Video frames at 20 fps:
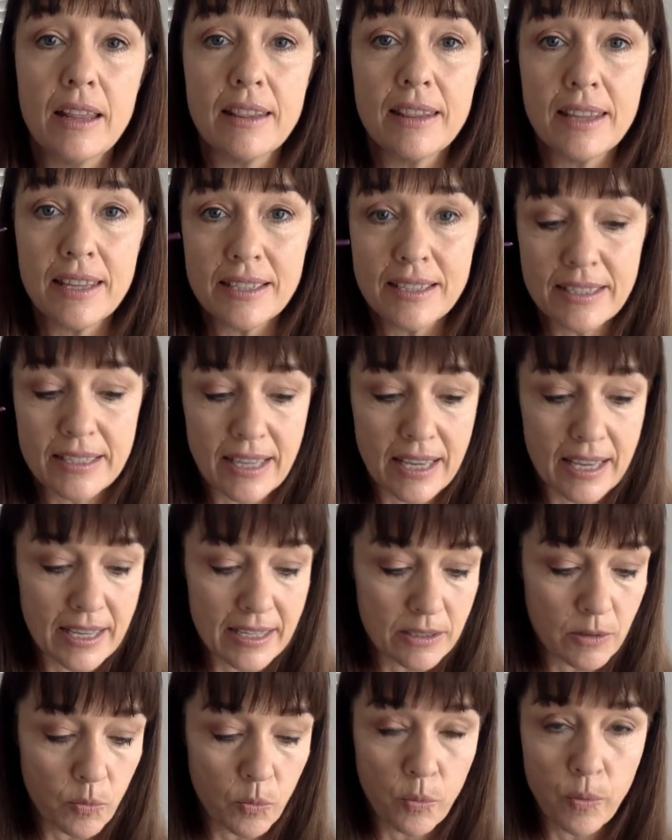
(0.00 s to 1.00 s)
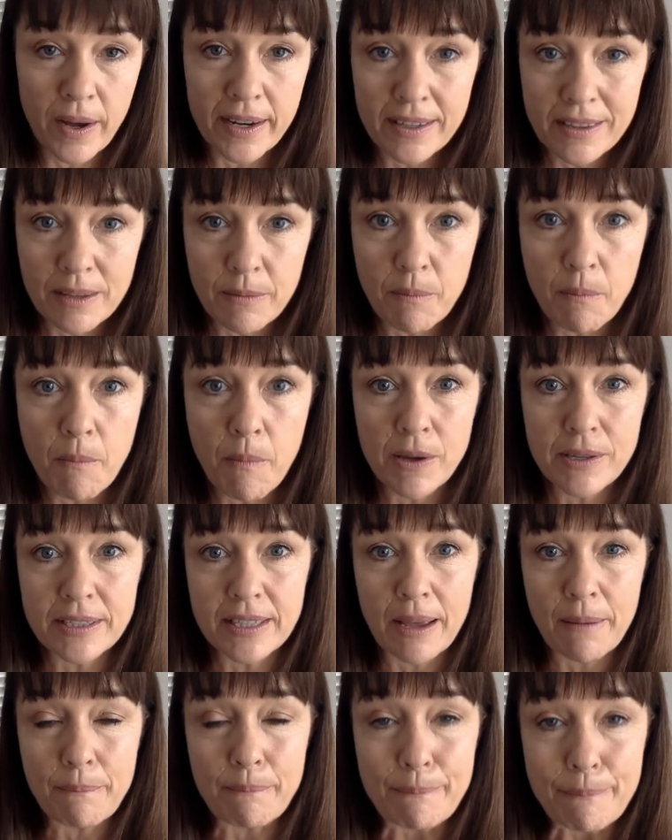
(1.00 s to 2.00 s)
this is one of the most
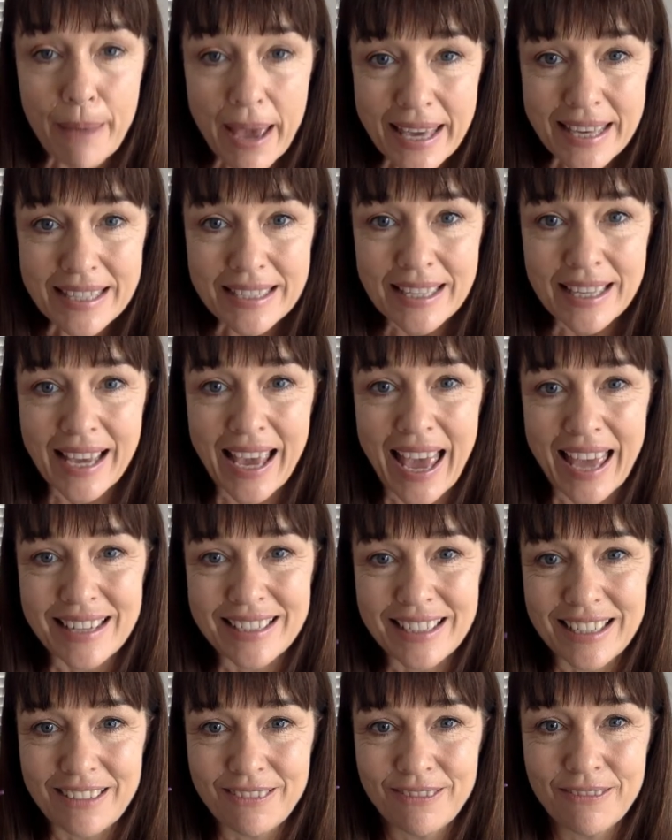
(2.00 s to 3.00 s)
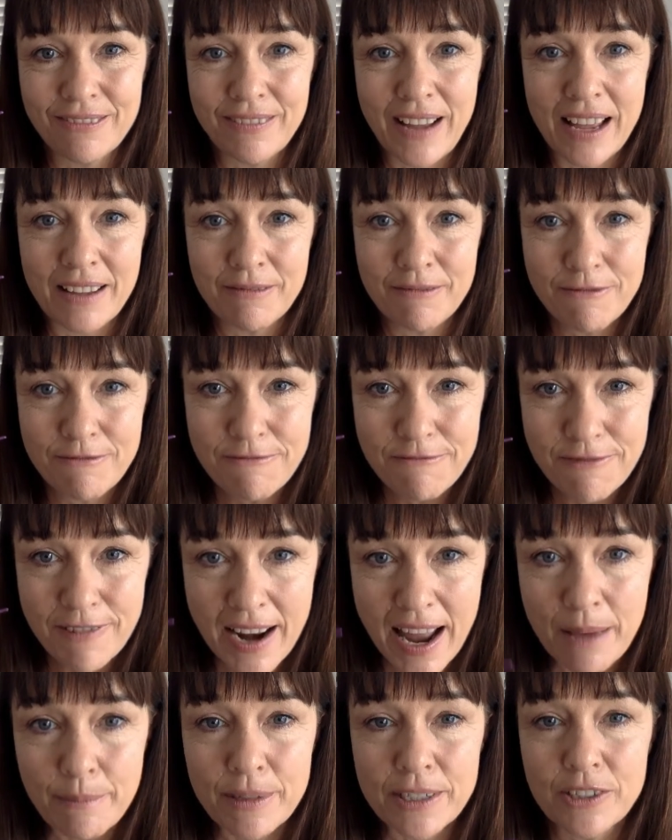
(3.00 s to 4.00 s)
amazing
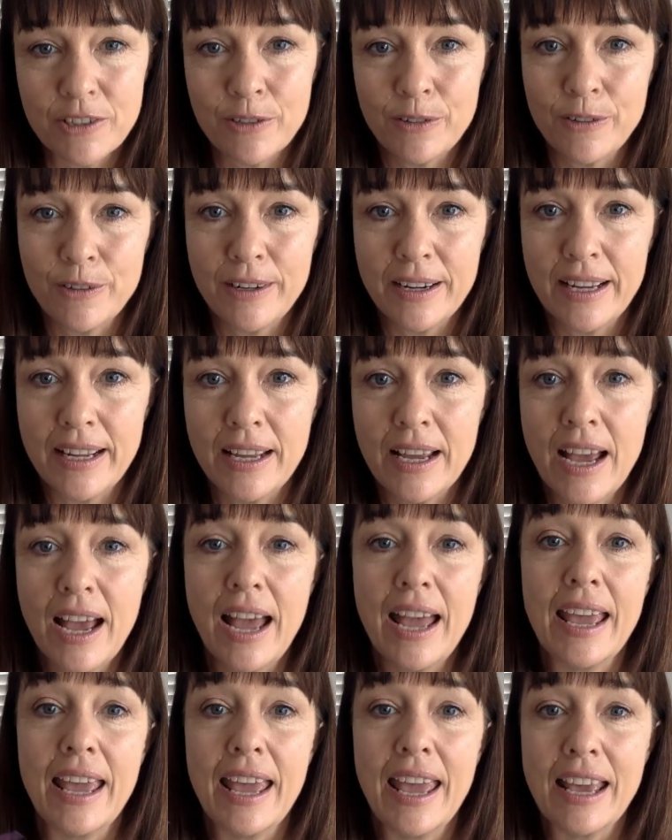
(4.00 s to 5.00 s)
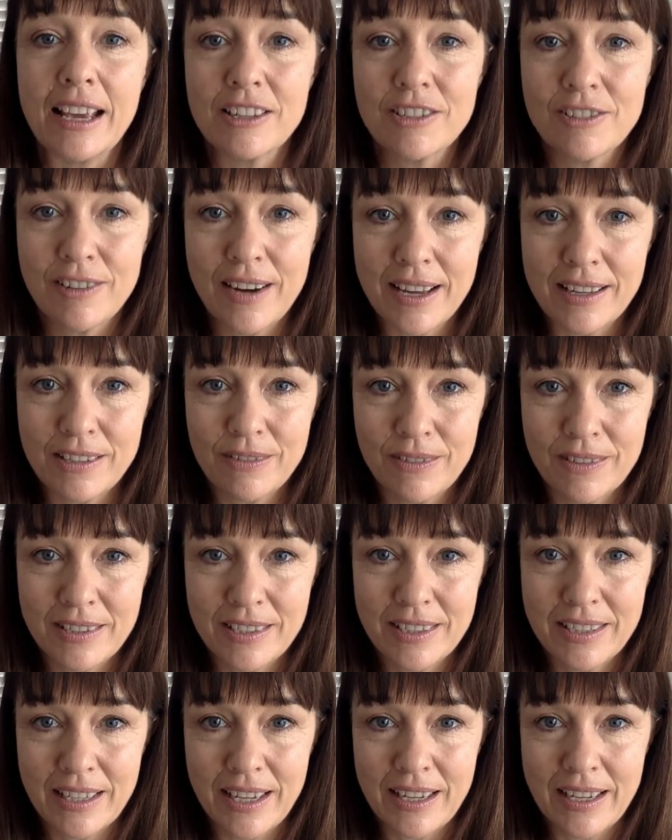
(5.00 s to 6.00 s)
anti-inflammatory extracts for the
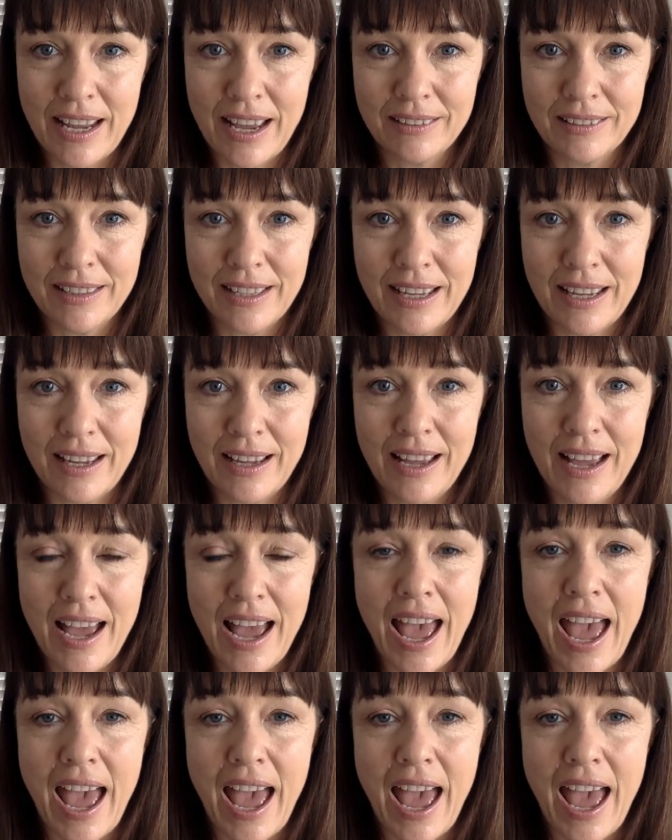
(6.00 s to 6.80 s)
skin out there,